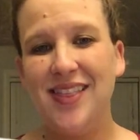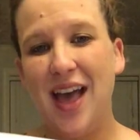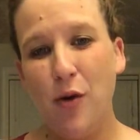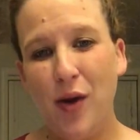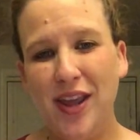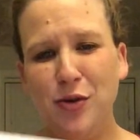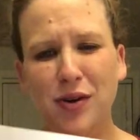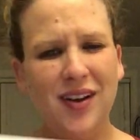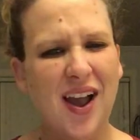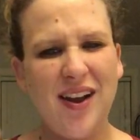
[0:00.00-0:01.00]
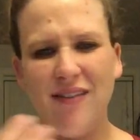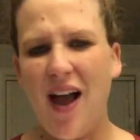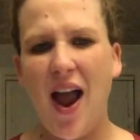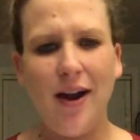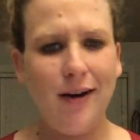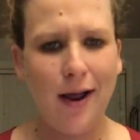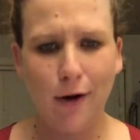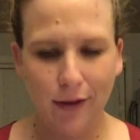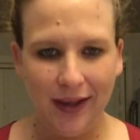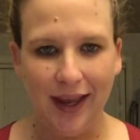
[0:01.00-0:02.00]
That way you can kind of iron out
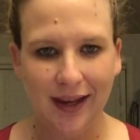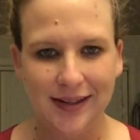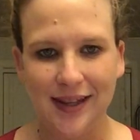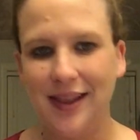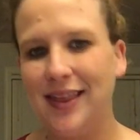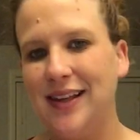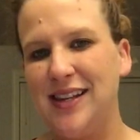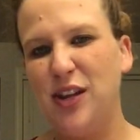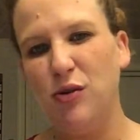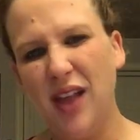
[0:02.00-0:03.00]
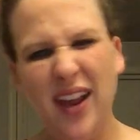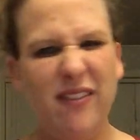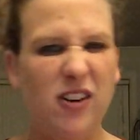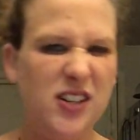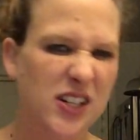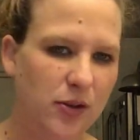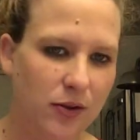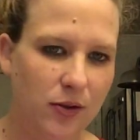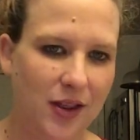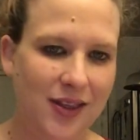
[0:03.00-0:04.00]
all the kinks and the things that you like versus
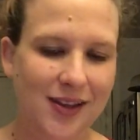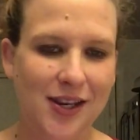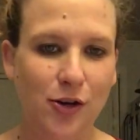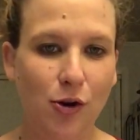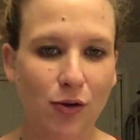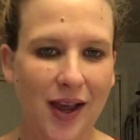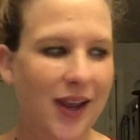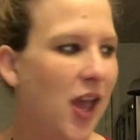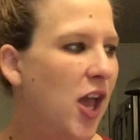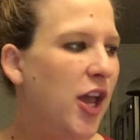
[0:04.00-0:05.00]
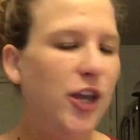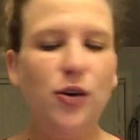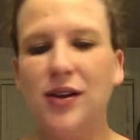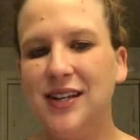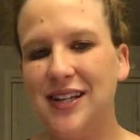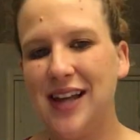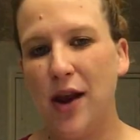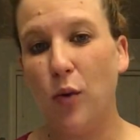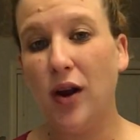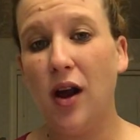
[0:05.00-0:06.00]
the things that you don't like. You can
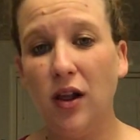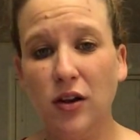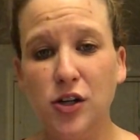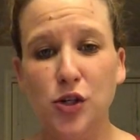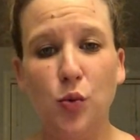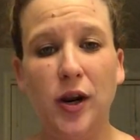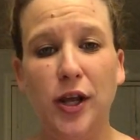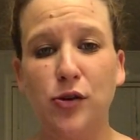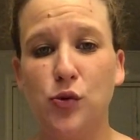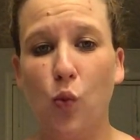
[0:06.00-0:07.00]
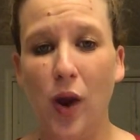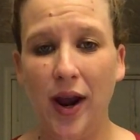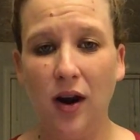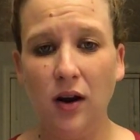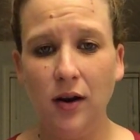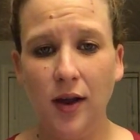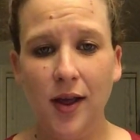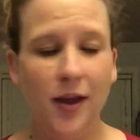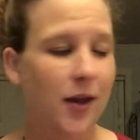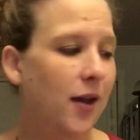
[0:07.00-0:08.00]
decide what colors you want to use where
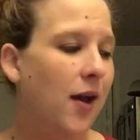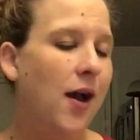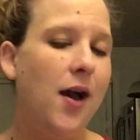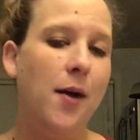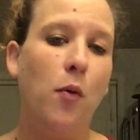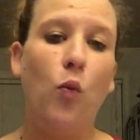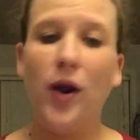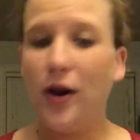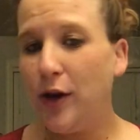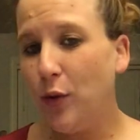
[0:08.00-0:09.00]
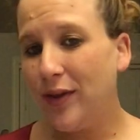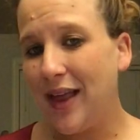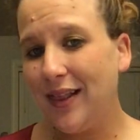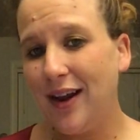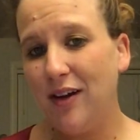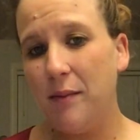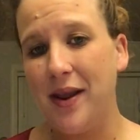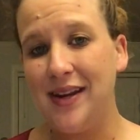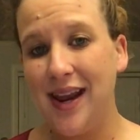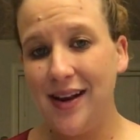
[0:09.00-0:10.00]
you want that layer of
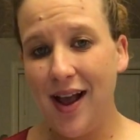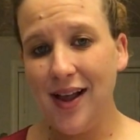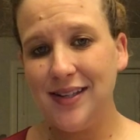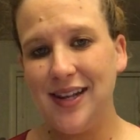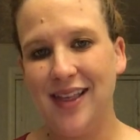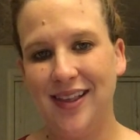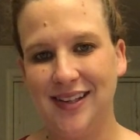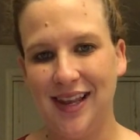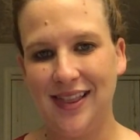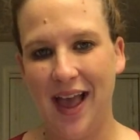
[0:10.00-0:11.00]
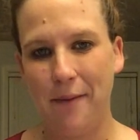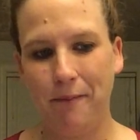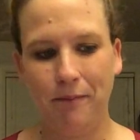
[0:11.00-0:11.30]
Ben-Day dots and things like that.